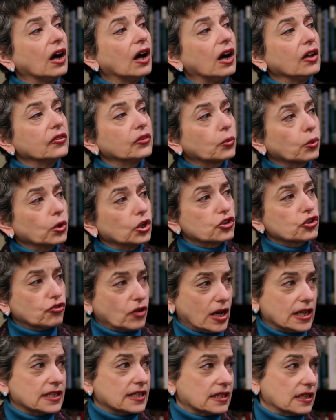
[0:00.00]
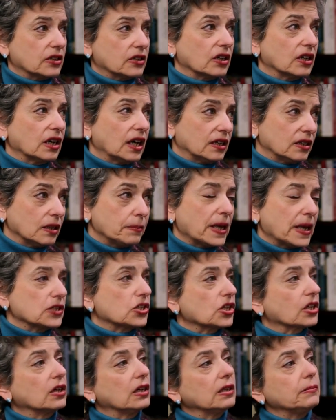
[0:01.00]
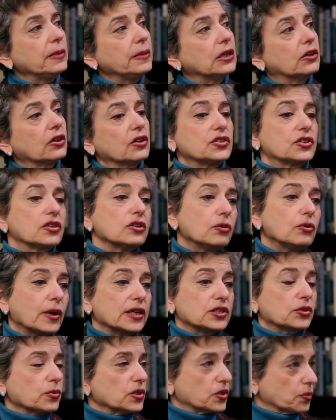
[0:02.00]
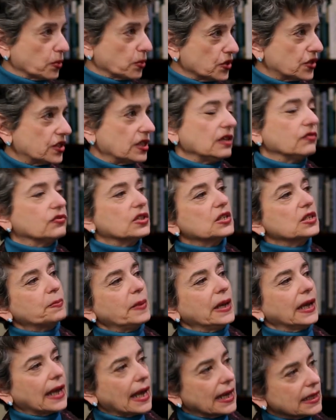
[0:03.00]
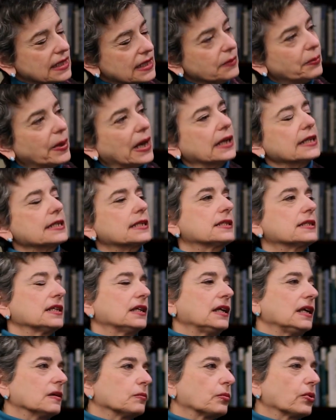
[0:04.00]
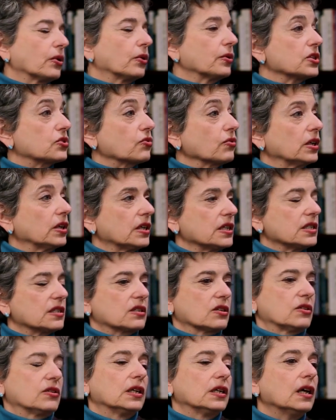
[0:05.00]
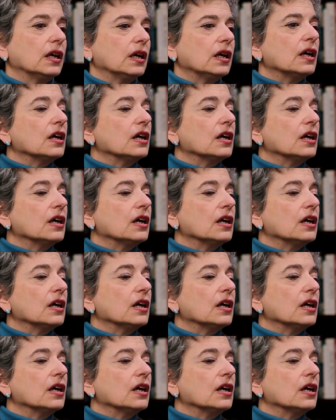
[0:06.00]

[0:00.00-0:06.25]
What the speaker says: on the World Trade Center and the Pentagon because the U.S. was perceived as being anti-Palestinian, pro-Israel, and so on.